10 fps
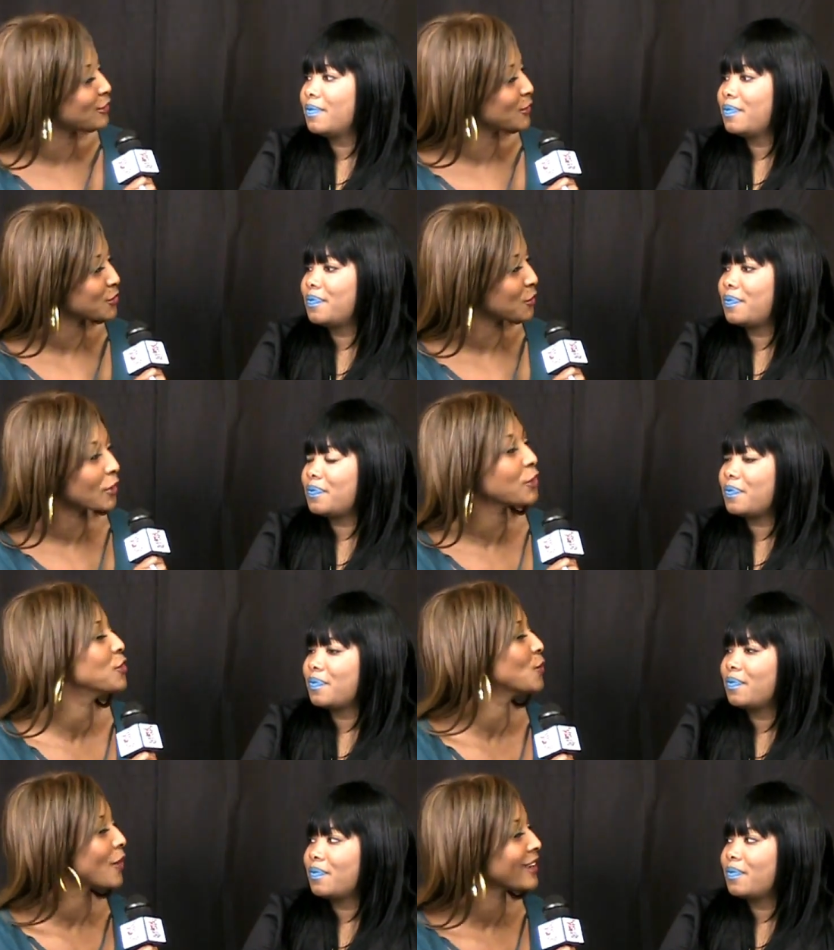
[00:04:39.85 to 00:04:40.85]
Speaker 1: future? What are
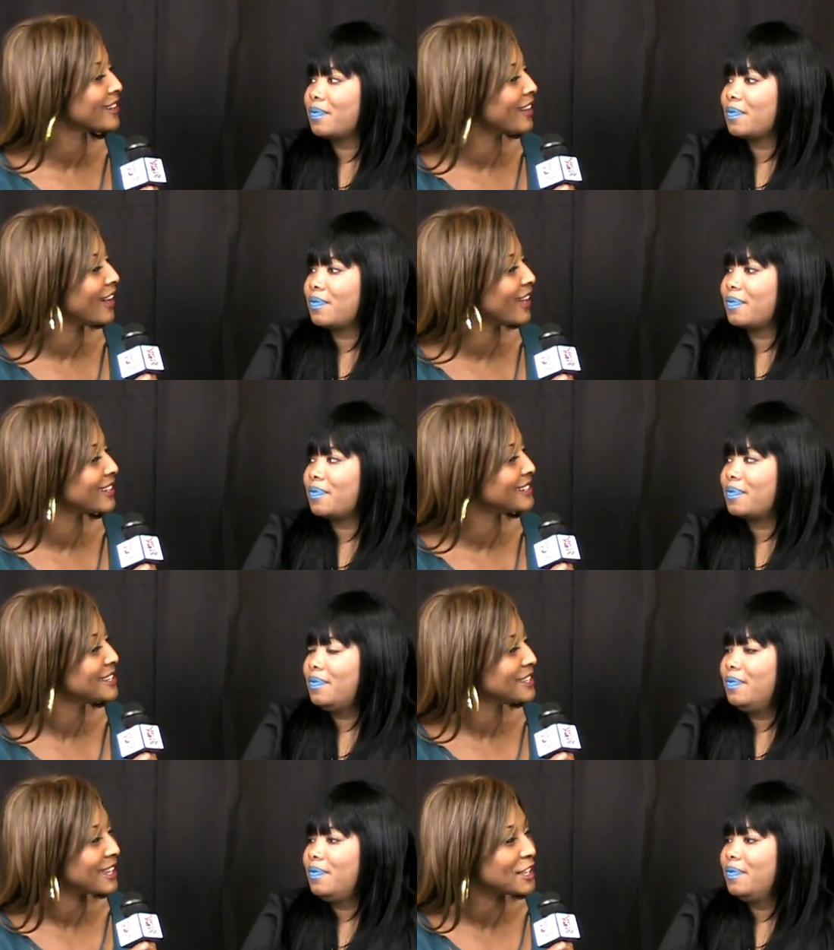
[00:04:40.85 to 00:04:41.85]
you working on?
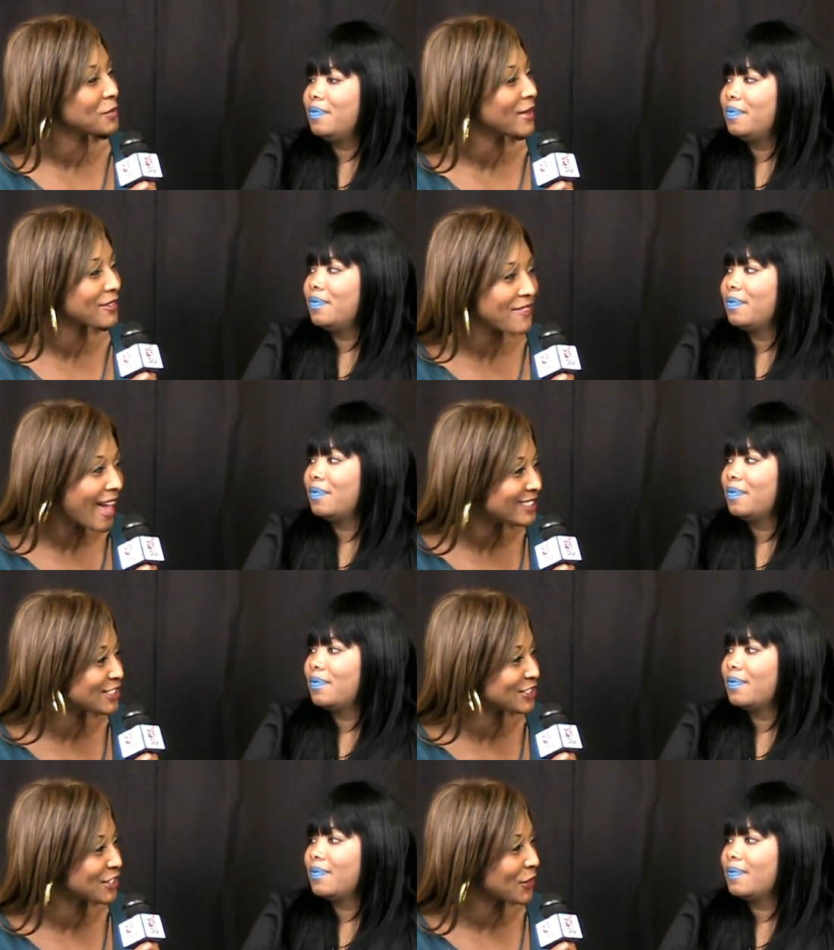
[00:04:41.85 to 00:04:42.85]
Any big
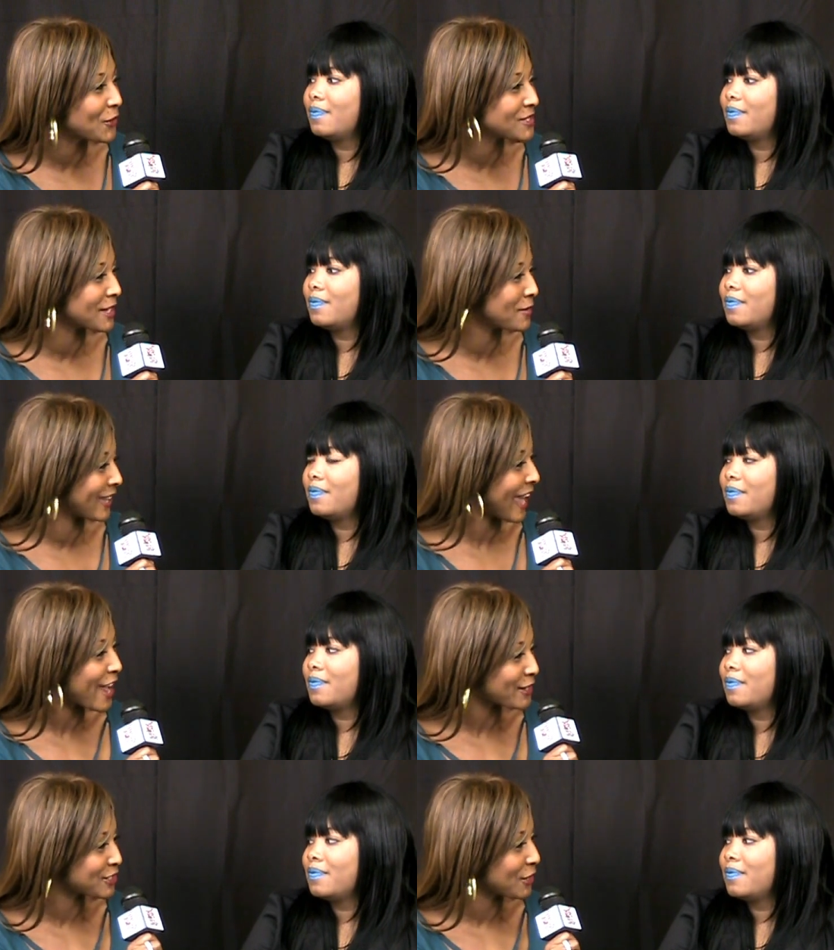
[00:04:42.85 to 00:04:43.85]
fashion shows, any big
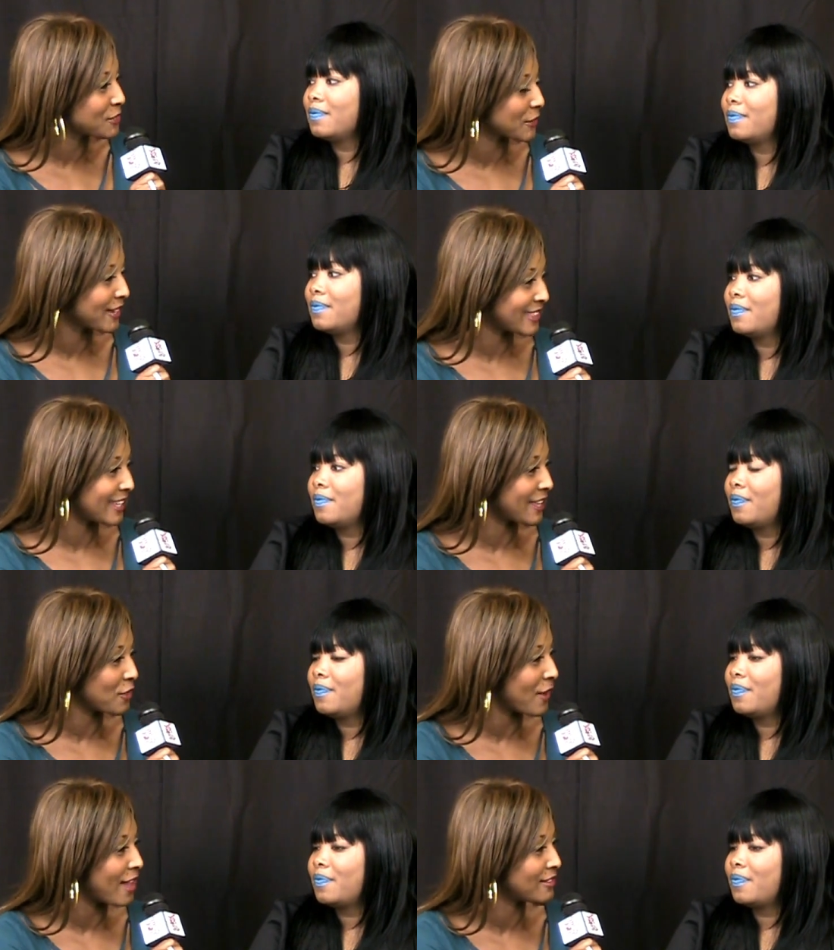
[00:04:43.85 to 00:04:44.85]
hair shows, or anything that
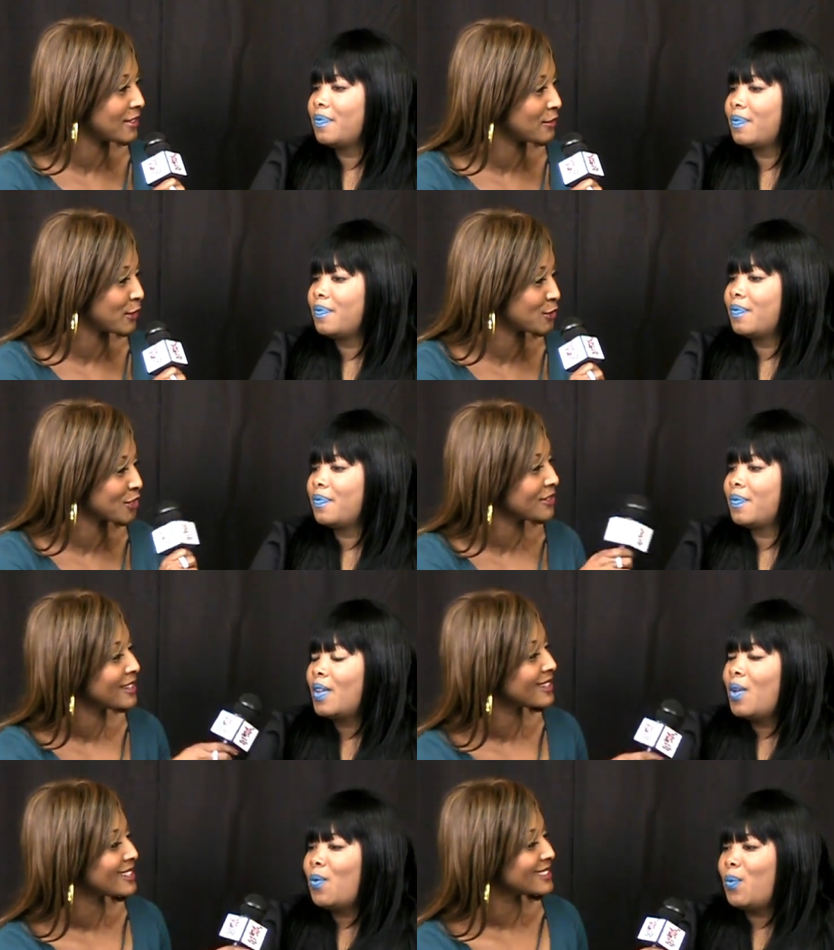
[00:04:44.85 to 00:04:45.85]
you have in the future?
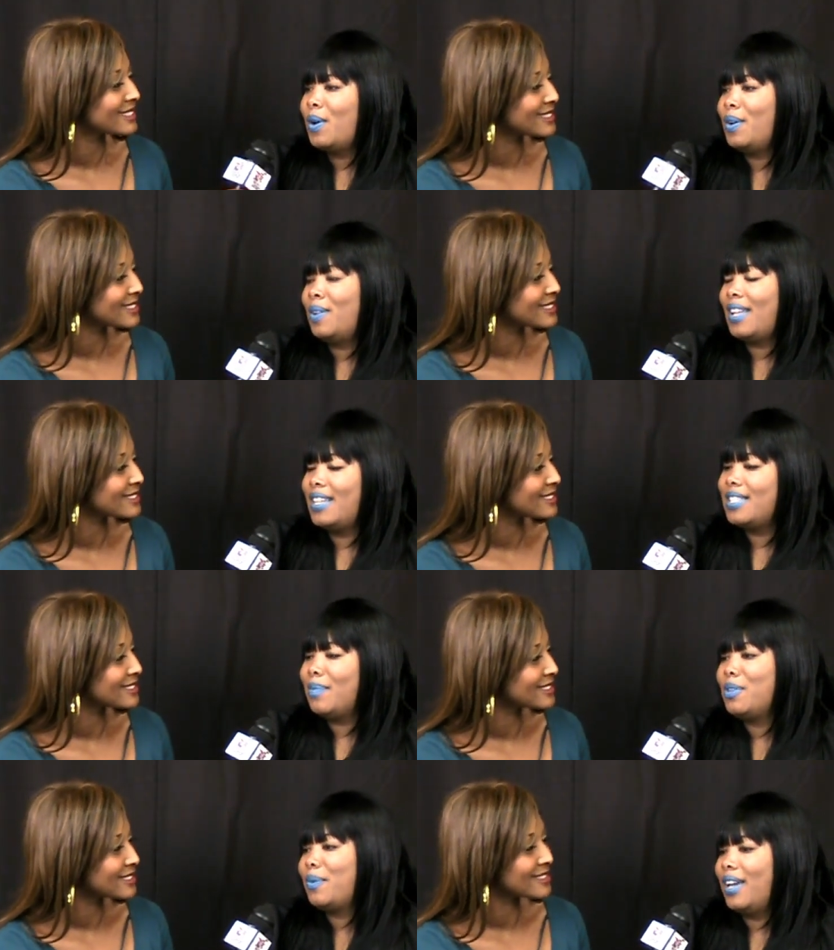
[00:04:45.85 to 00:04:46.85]
Speaker 2: Well, I
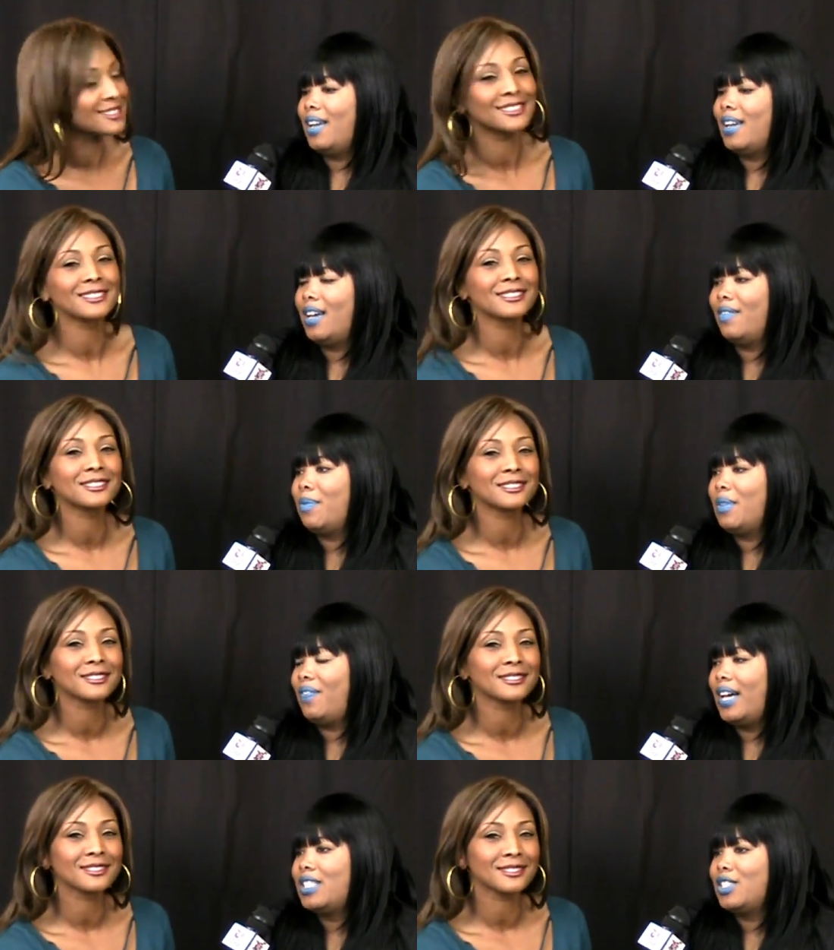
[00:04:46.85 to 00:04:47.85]
stepped away kind of from the
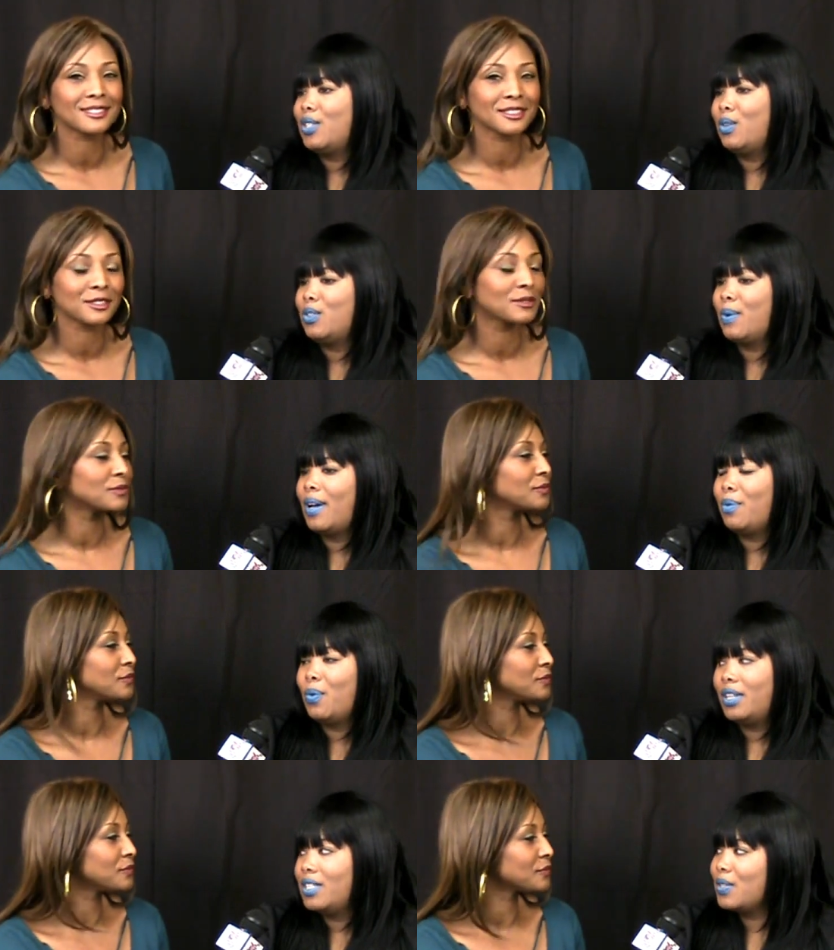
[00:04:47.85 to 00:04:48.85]
fashion shows while I'm
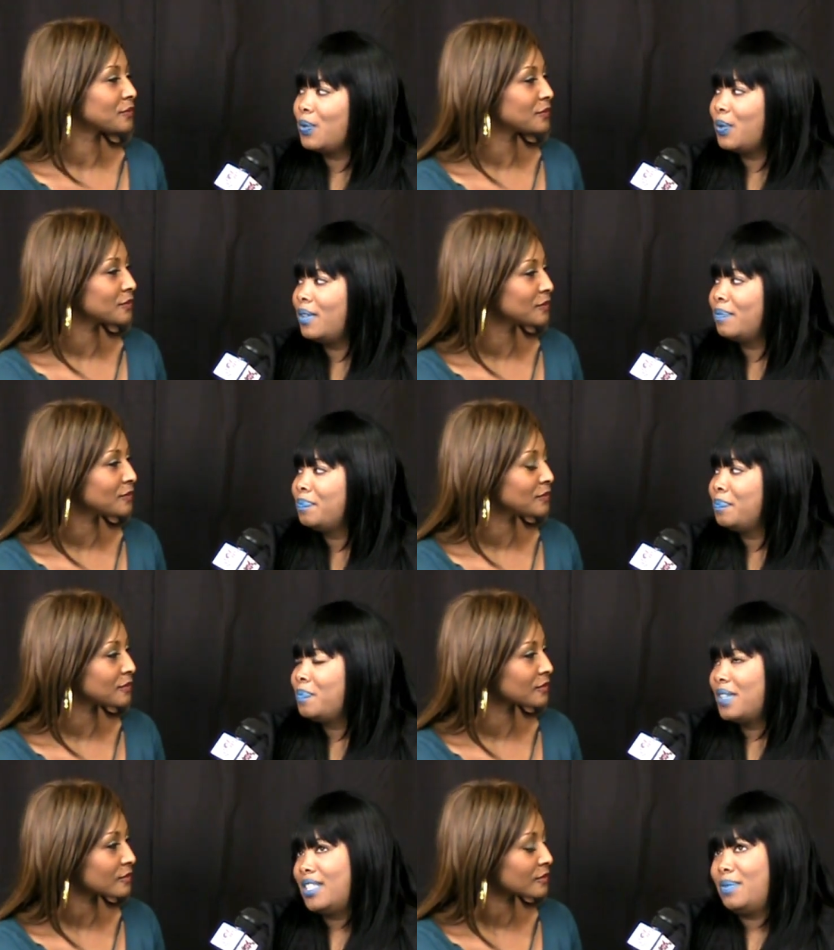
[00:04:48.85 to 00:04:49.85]
going to school
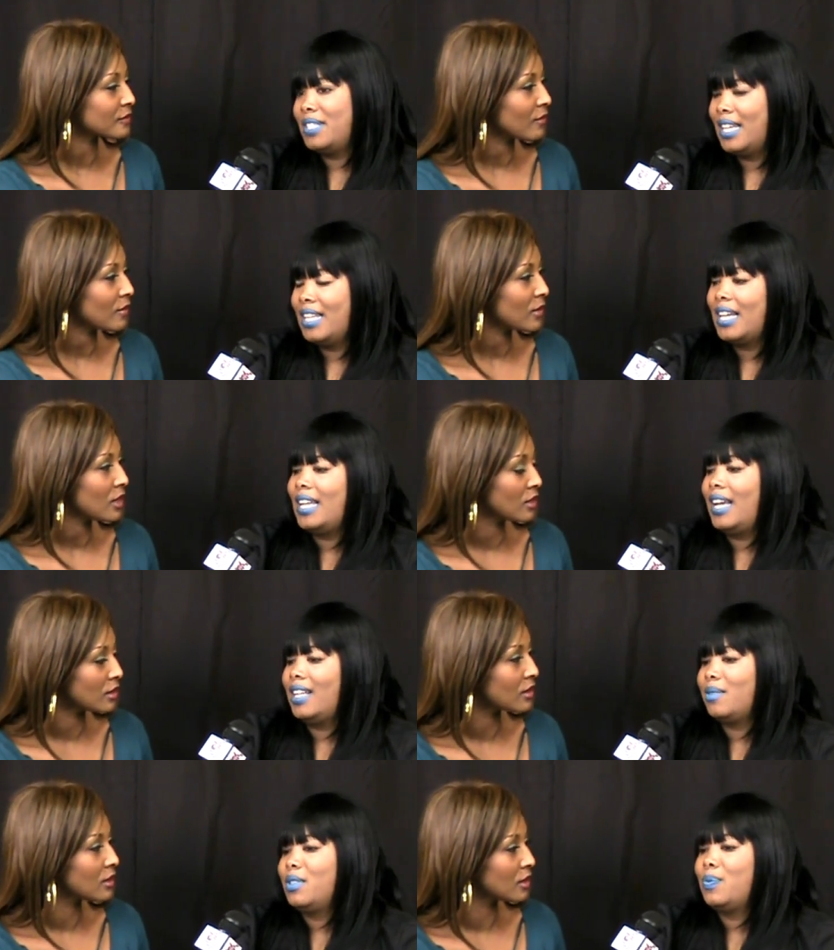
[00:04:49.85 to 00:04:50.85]
because it was getting kind of
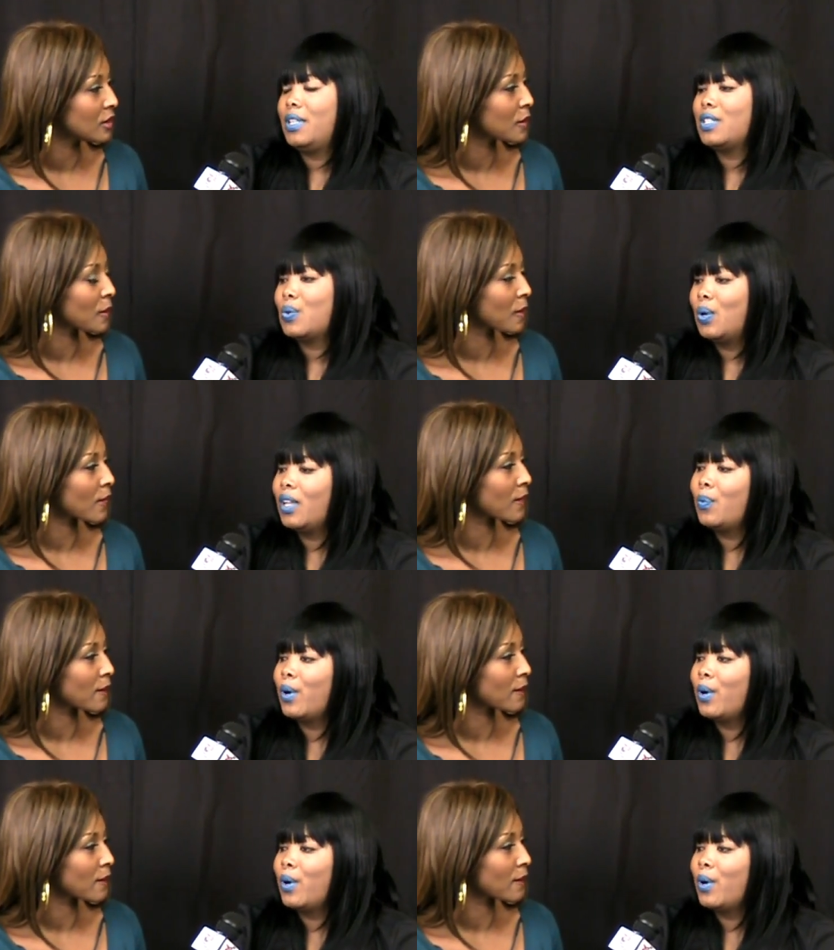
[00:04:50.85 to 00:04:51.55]
hectic between school and